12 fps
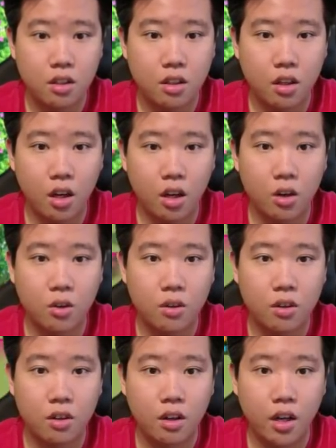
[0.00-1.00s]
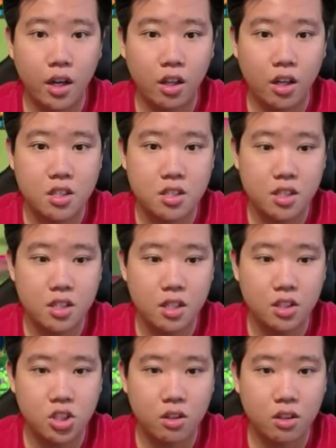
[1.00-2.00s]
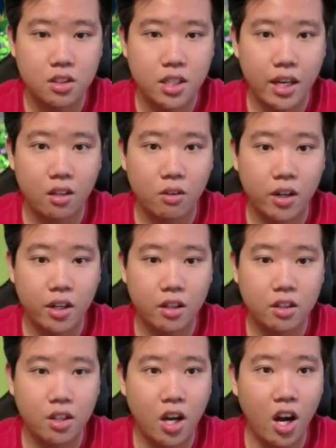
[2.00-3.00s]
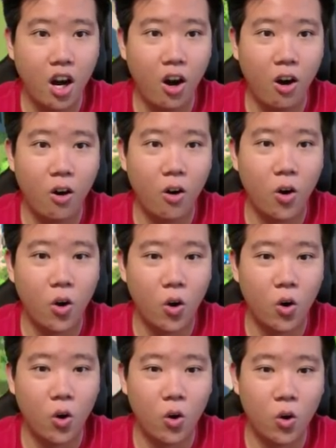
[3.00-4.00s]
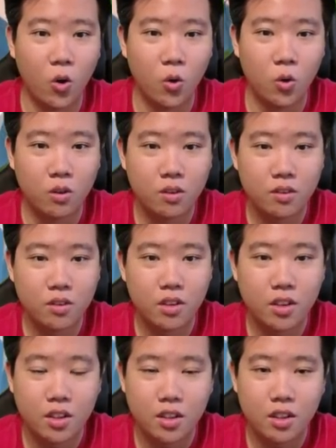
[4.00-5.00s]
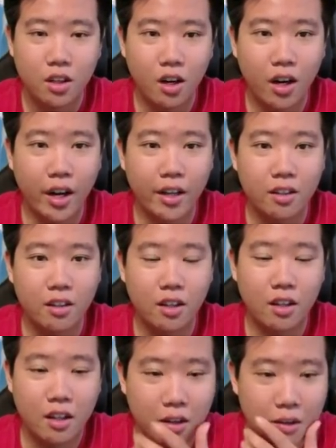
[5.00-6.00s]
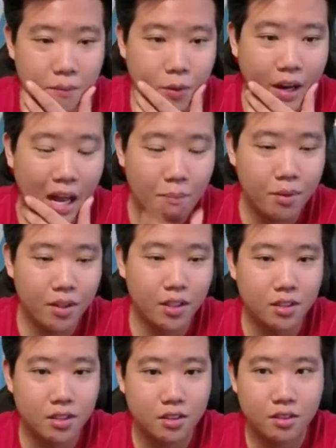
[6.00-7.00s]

Uh-oh. I lost the general title already. No! All right, what happened?